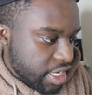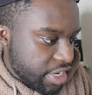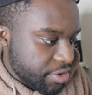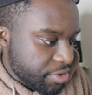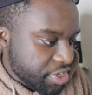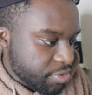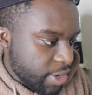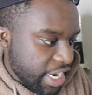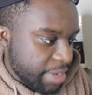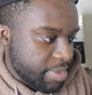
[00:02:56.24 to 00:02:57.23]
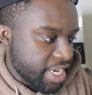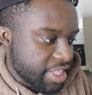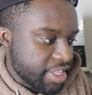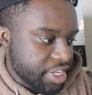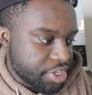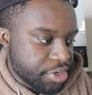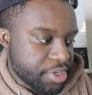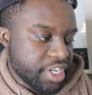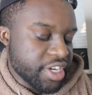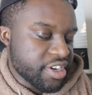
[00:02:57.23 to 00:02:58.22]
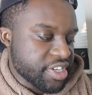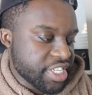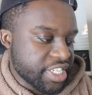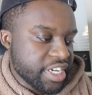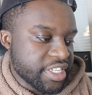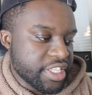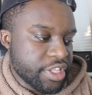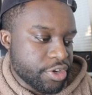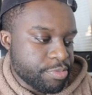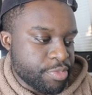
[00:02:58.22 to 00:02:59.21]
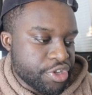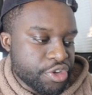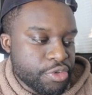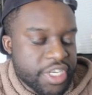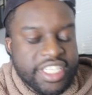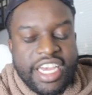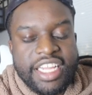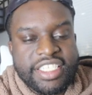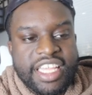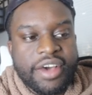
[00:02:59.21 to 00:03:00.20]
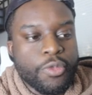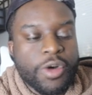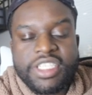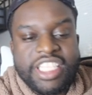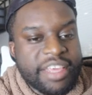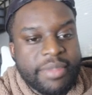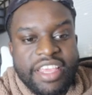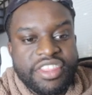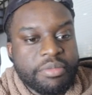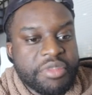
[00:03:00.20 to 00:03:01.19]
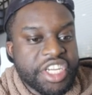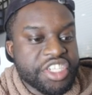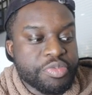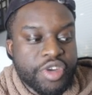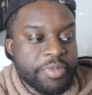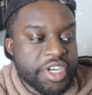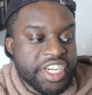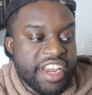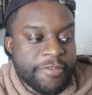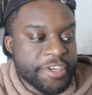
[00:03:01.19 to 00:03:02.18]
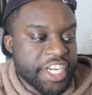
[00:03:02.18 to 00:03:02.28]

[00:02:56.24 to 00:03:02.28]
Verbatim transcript: And the reason why I picked these two sneakers is because they're two designs that once they made them, they just pretty much never